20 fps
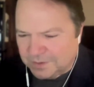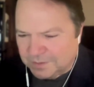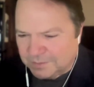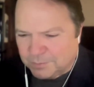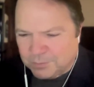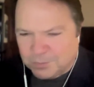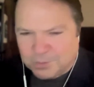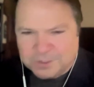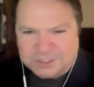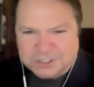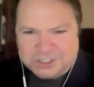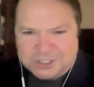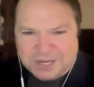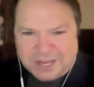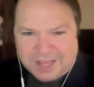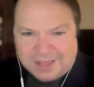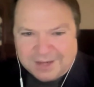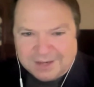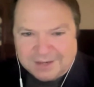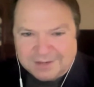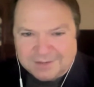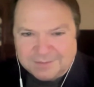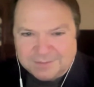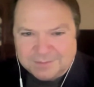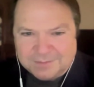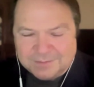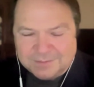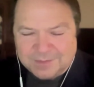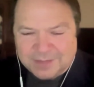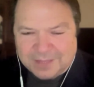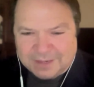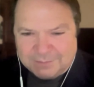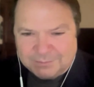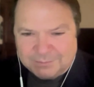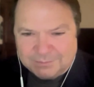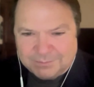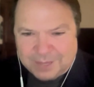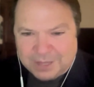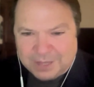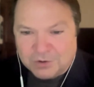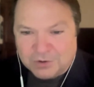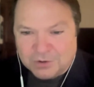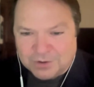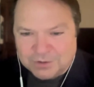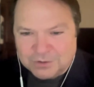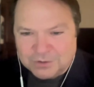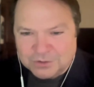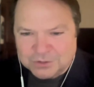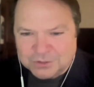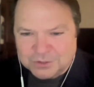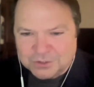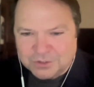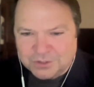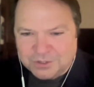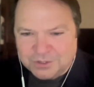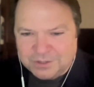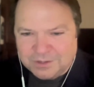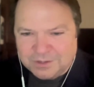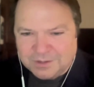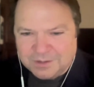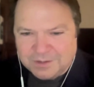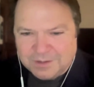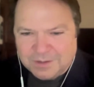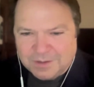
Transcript: appreciated and better understood,